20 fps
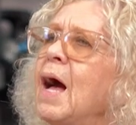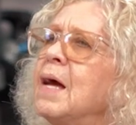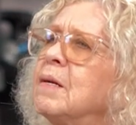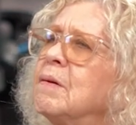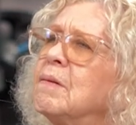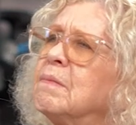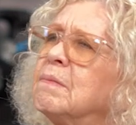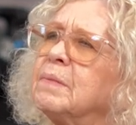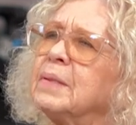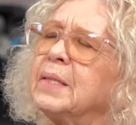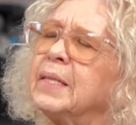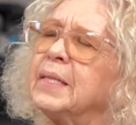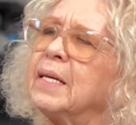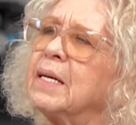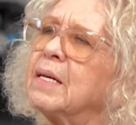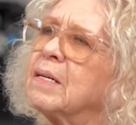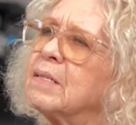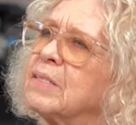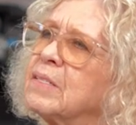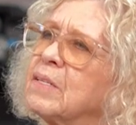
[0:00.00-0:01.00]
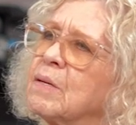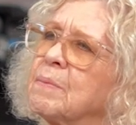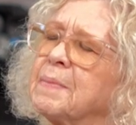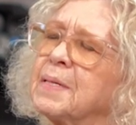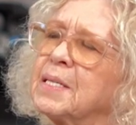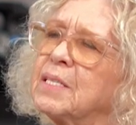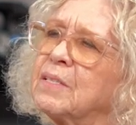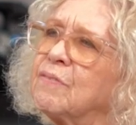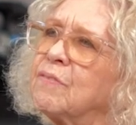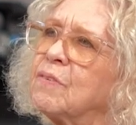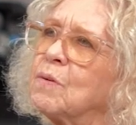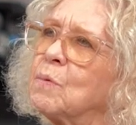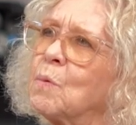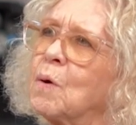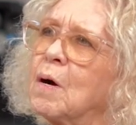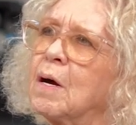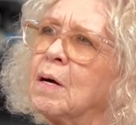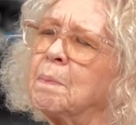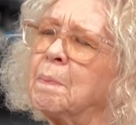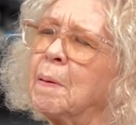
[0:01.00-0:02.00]
I don't really care so much for
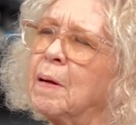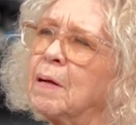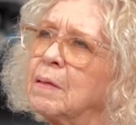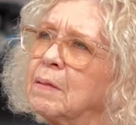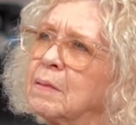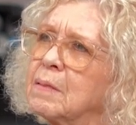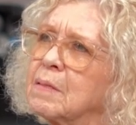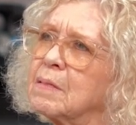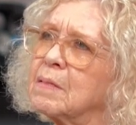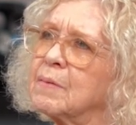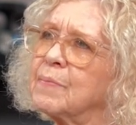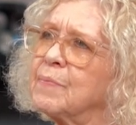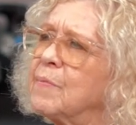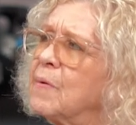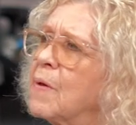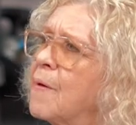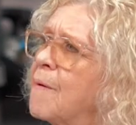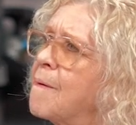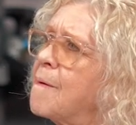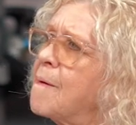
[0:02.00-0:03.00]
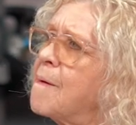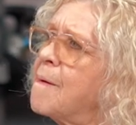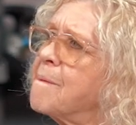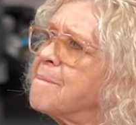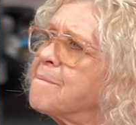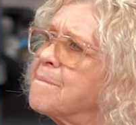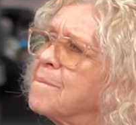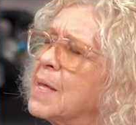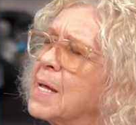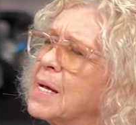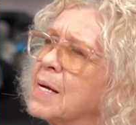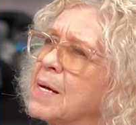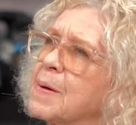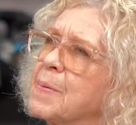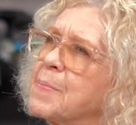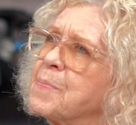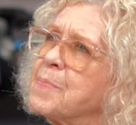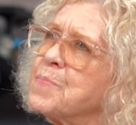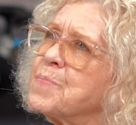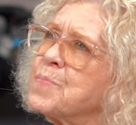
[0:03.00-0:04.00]
wall balls. Mm.
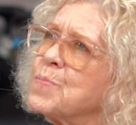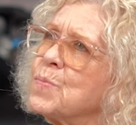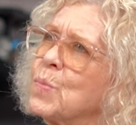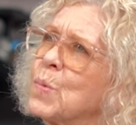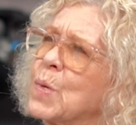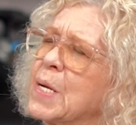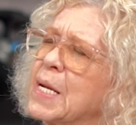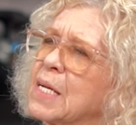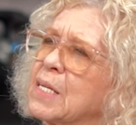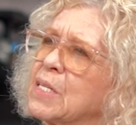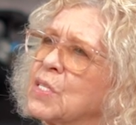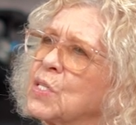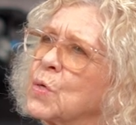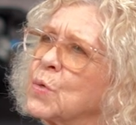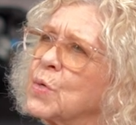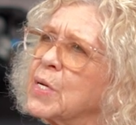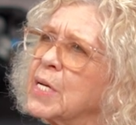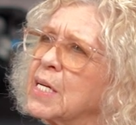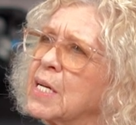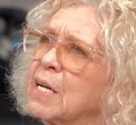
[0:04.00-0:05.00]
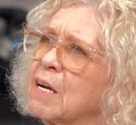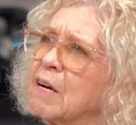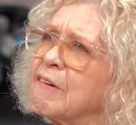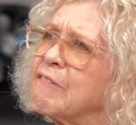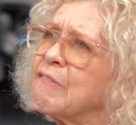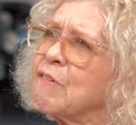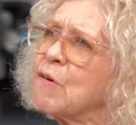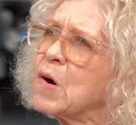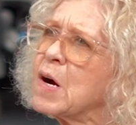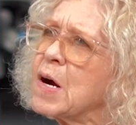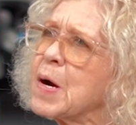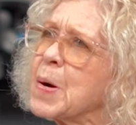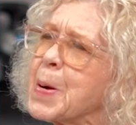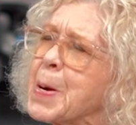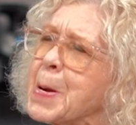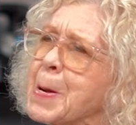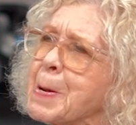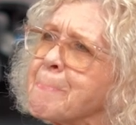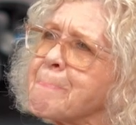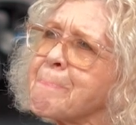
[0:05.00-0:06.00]
Um, what else don't I care for?
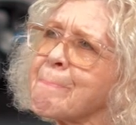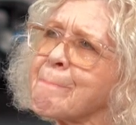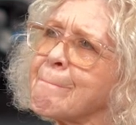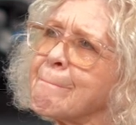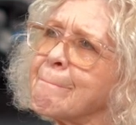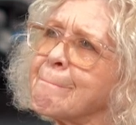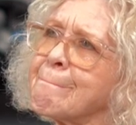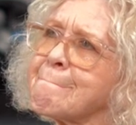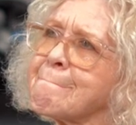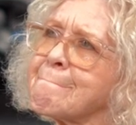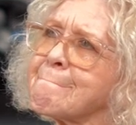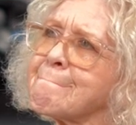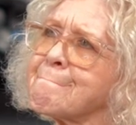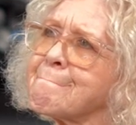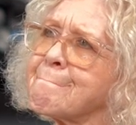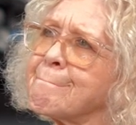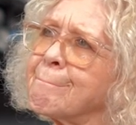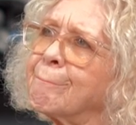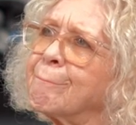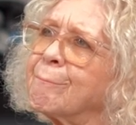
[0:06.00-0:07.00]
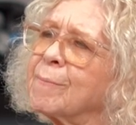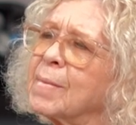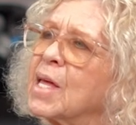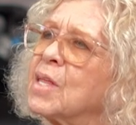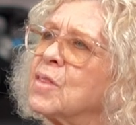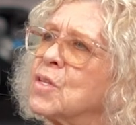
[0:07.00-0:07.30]
Hmm.